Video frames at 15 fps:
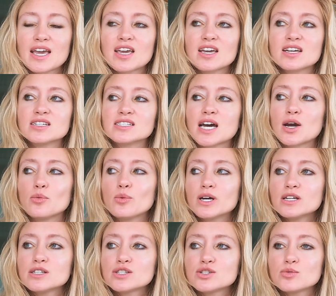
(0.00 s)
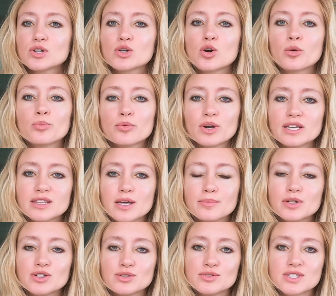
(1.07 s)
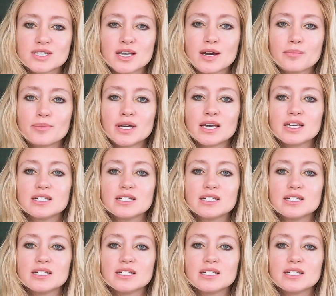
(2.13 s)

and I wanted to incorporate them and use them